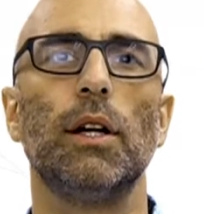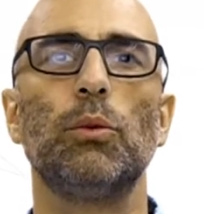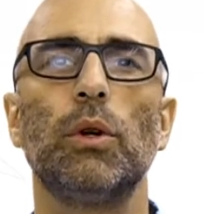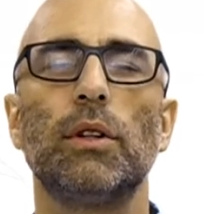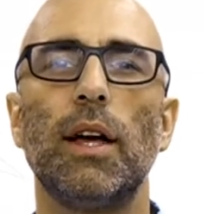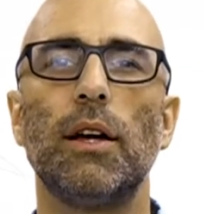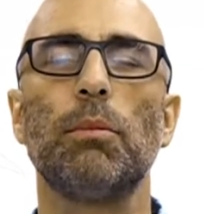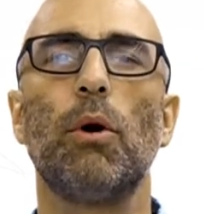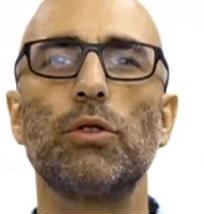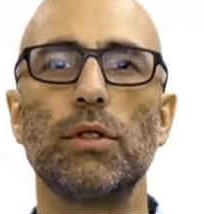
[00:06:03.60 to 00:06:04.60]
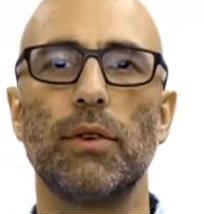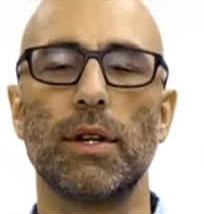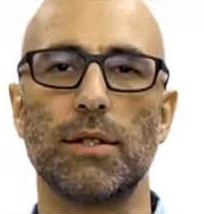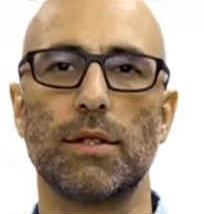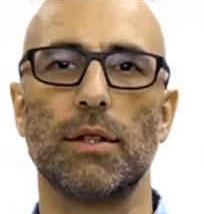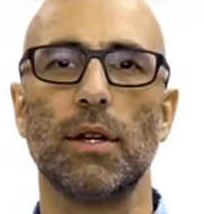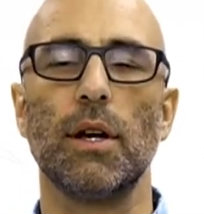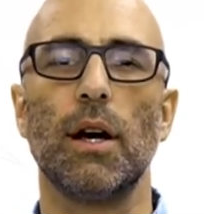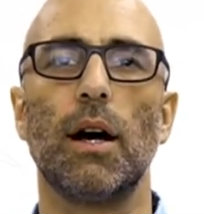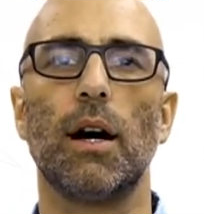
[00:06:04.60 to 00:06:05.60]
it will take most of us
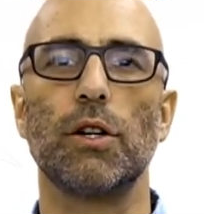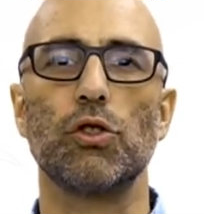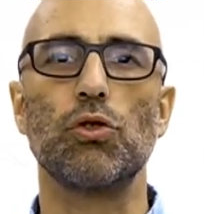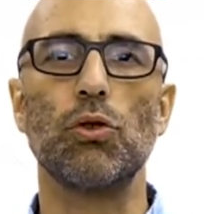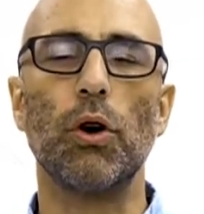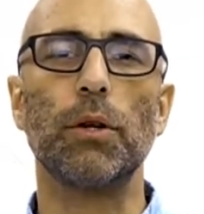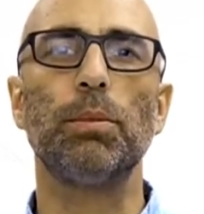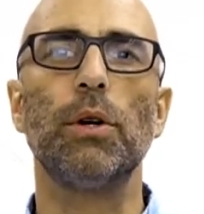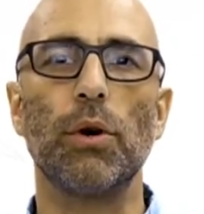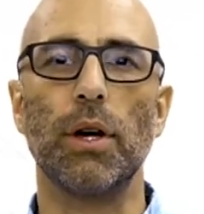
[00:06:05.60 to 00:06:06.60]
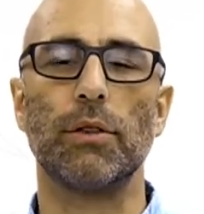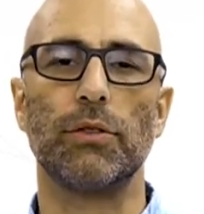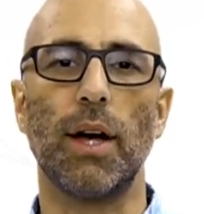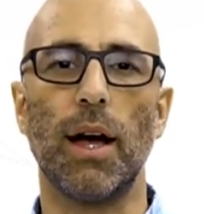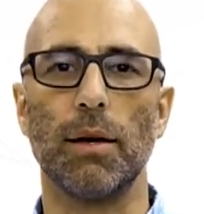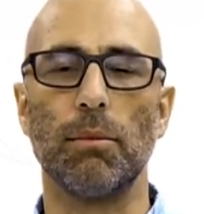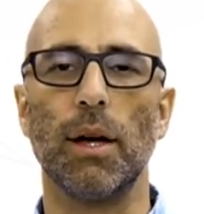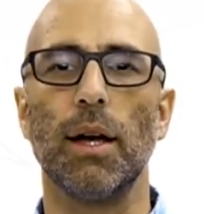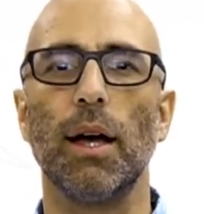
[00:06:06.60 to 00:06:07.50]
a short period of time,